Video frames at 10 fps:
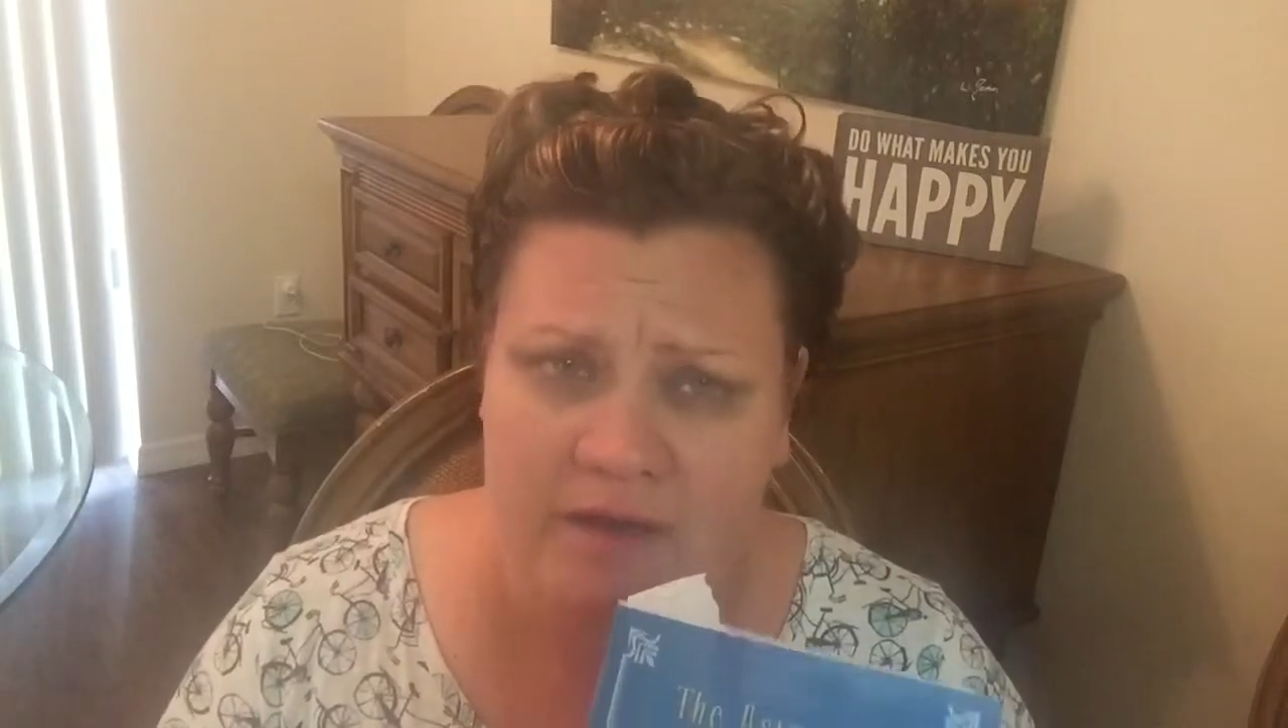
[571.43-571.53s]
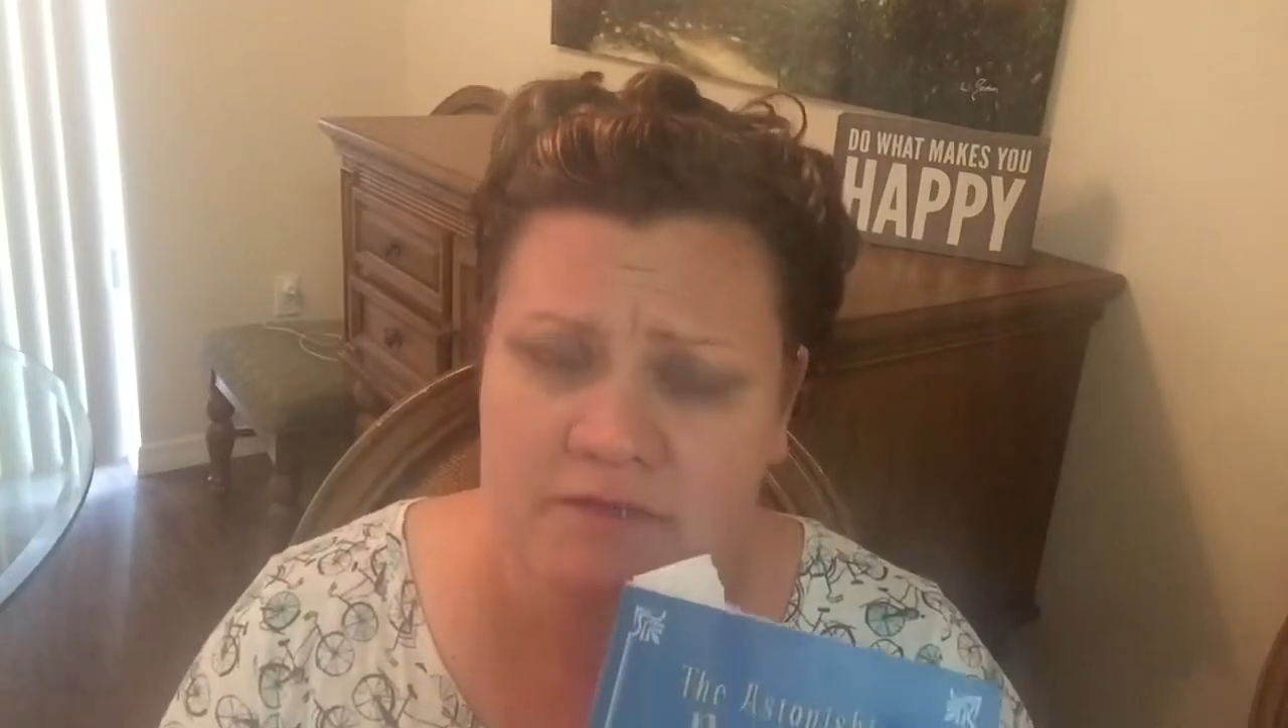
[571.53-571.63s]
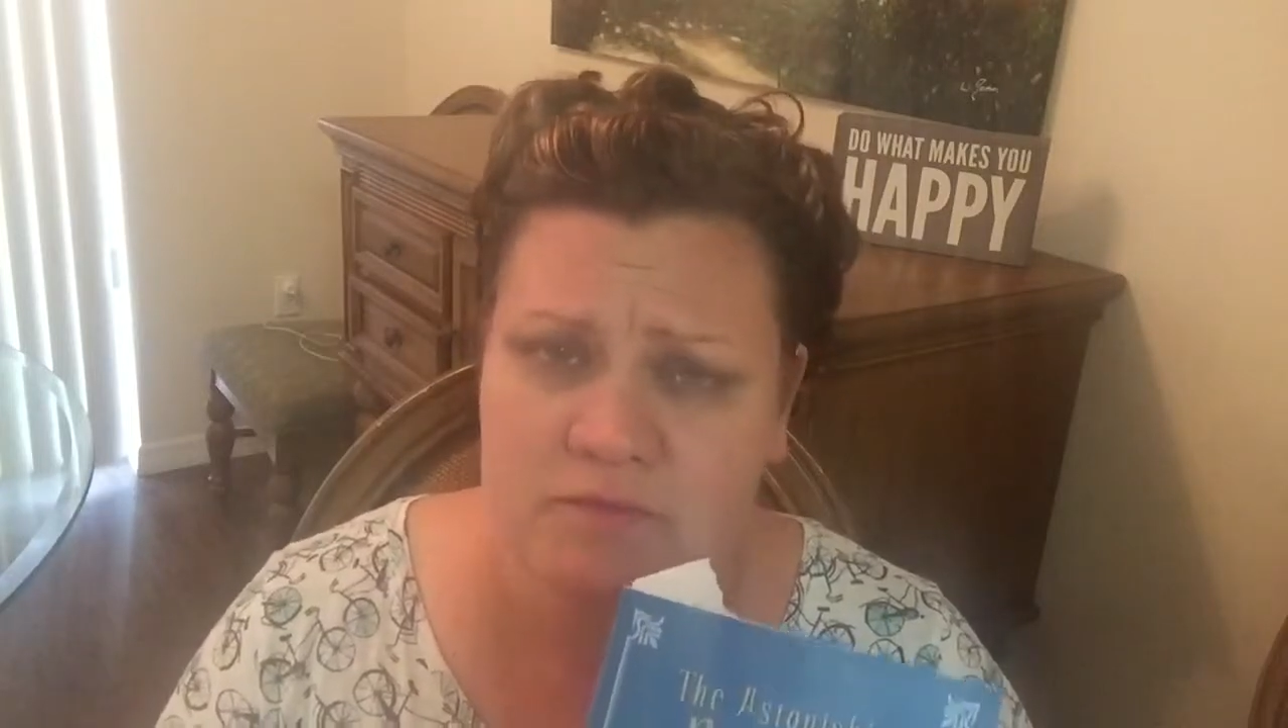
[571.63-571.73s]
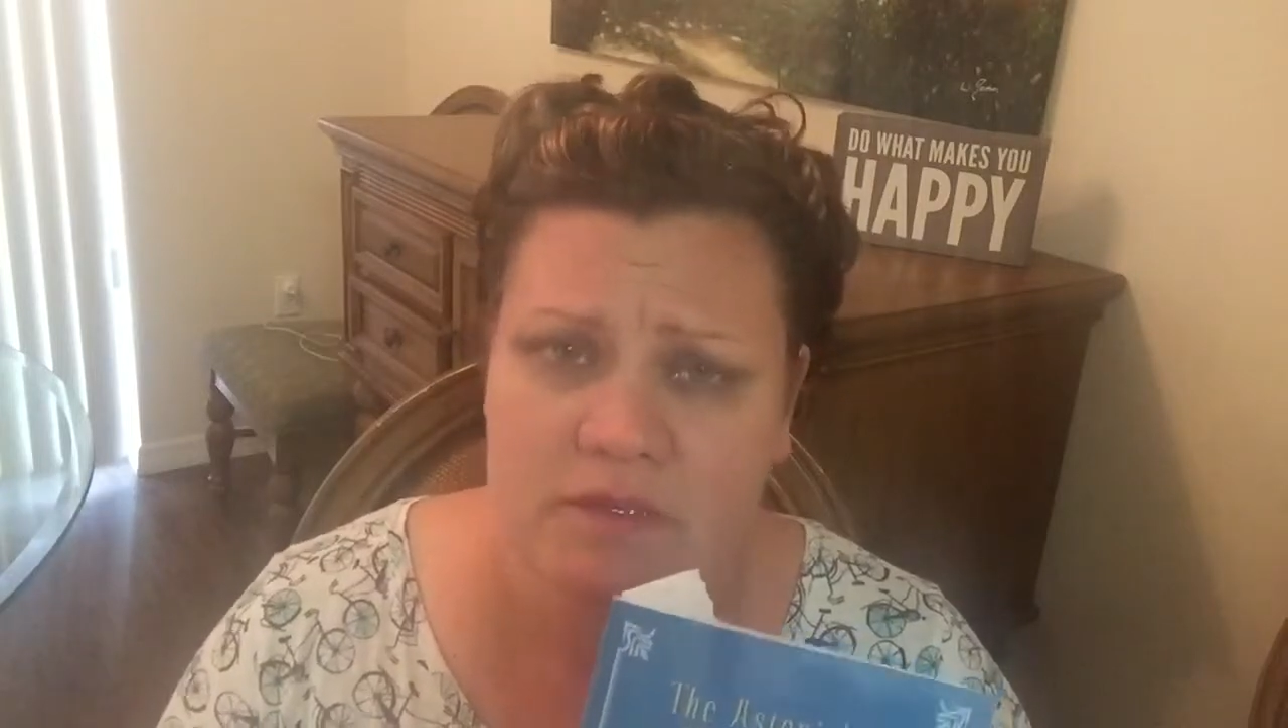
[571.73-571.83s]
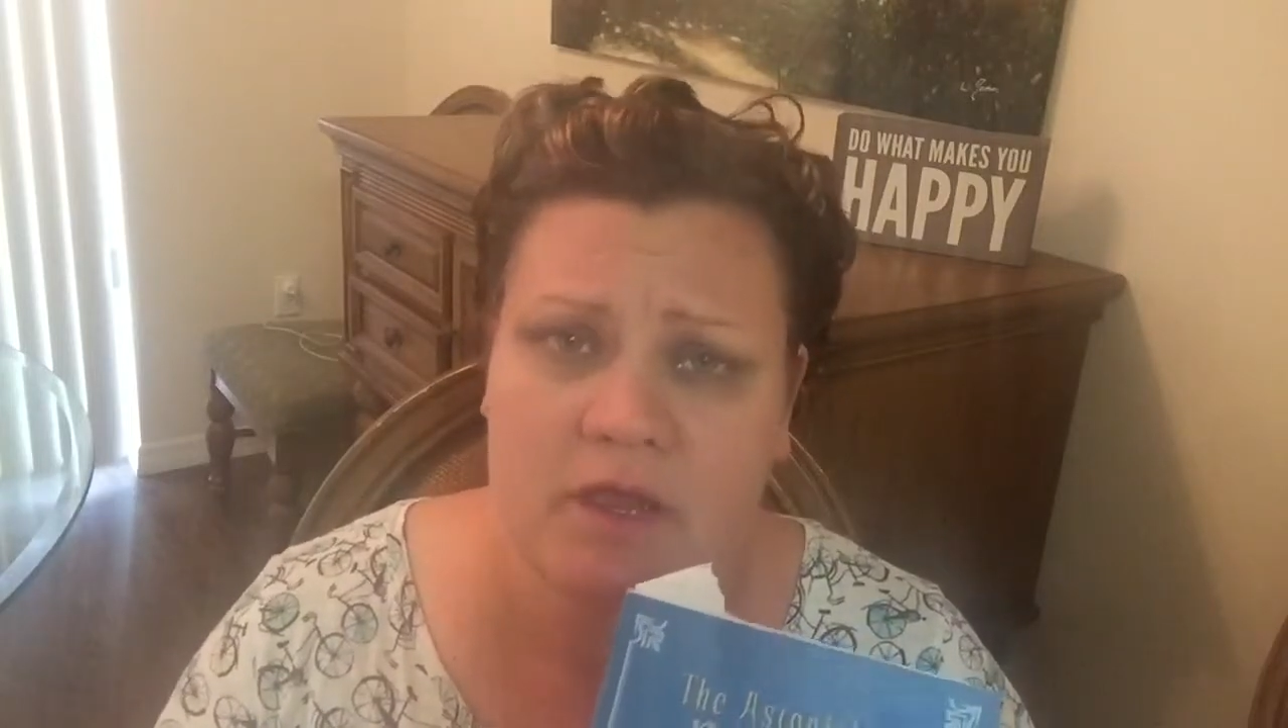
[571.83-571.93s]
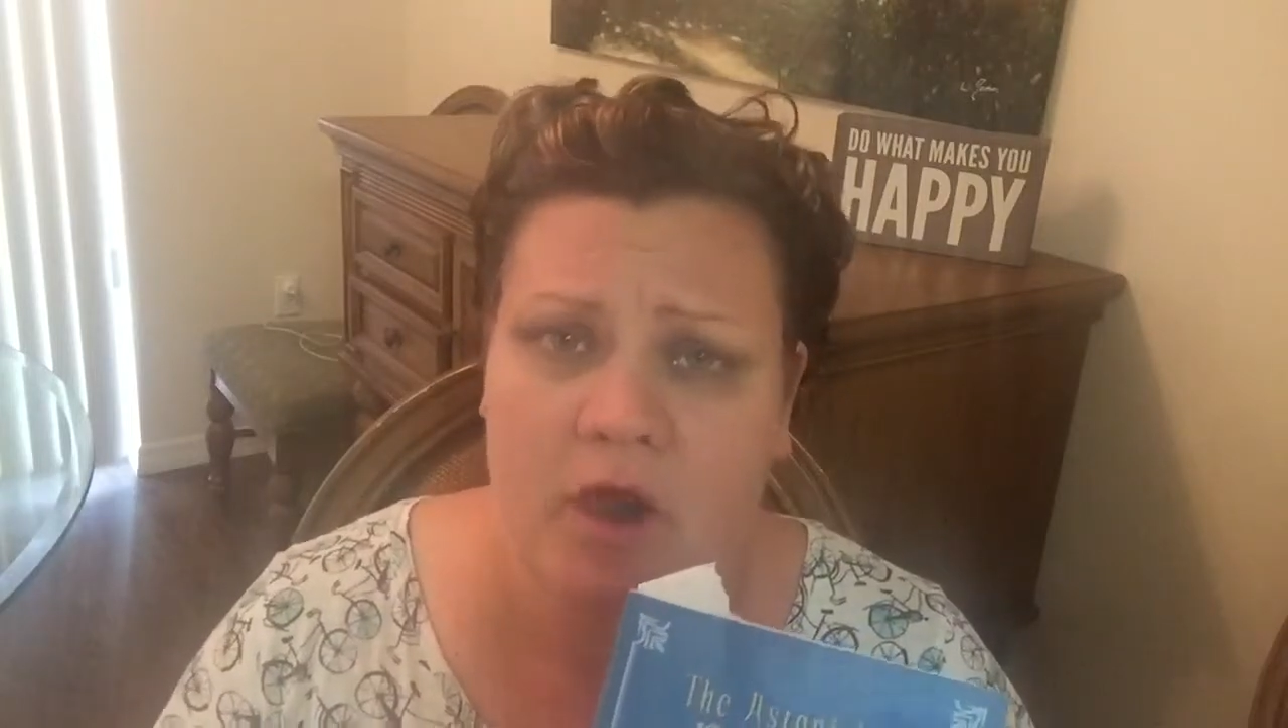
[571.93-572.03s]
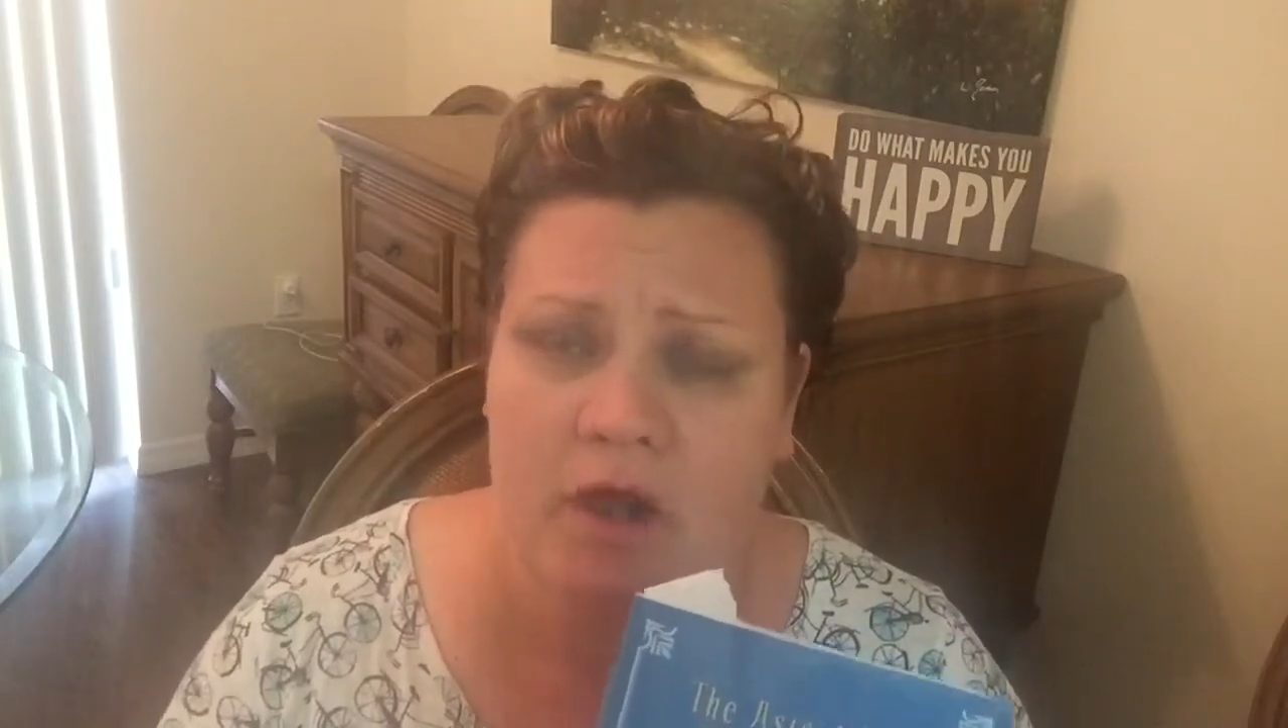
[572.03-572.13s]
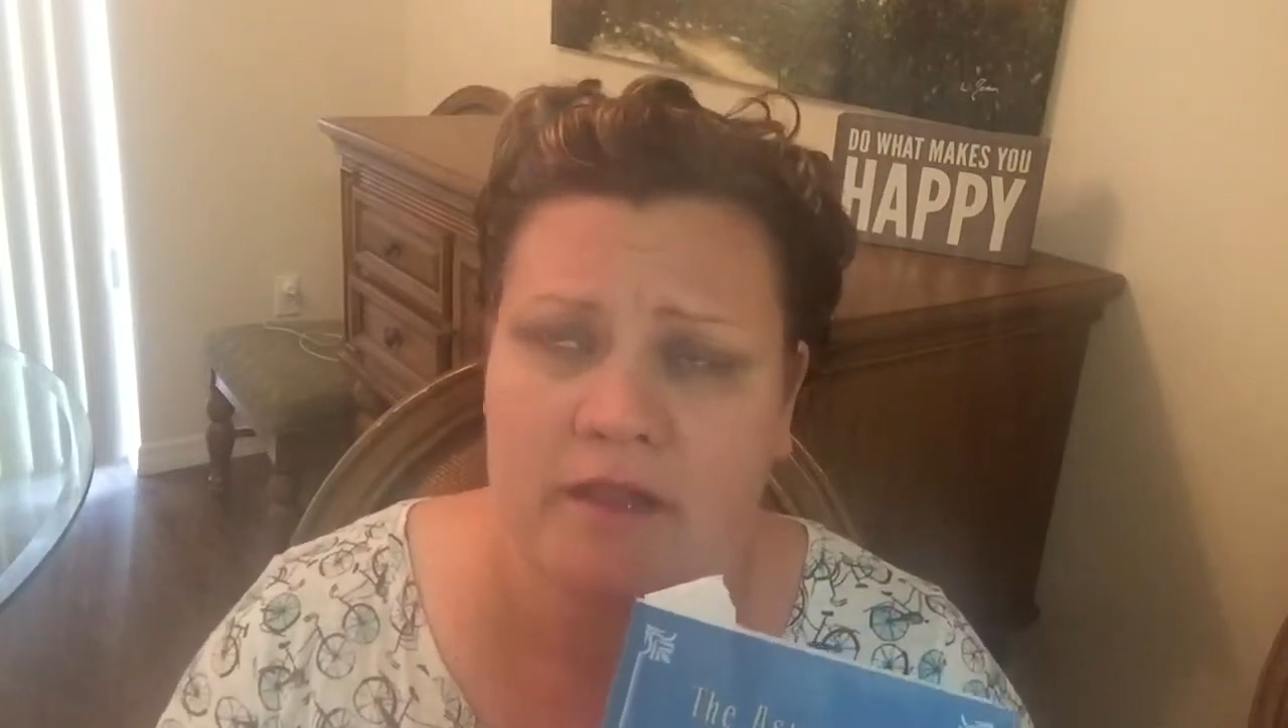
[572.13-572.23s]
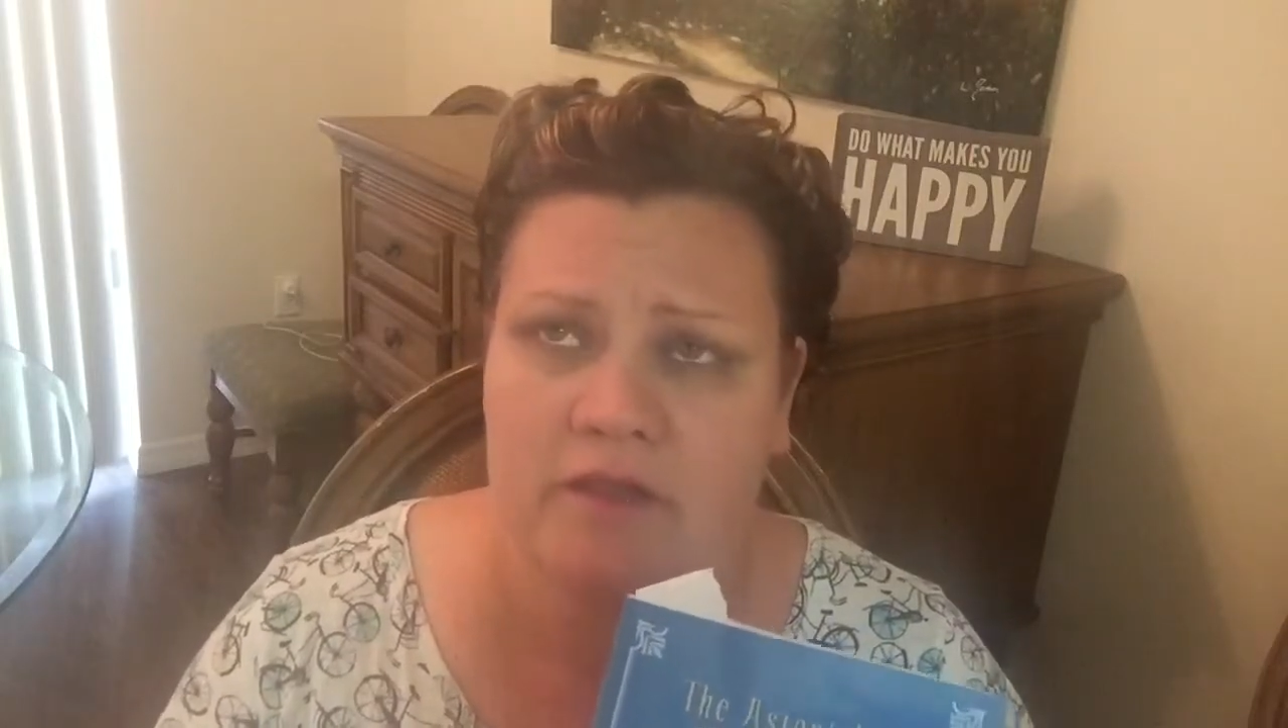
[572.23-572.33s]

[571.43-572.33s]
it's really hard,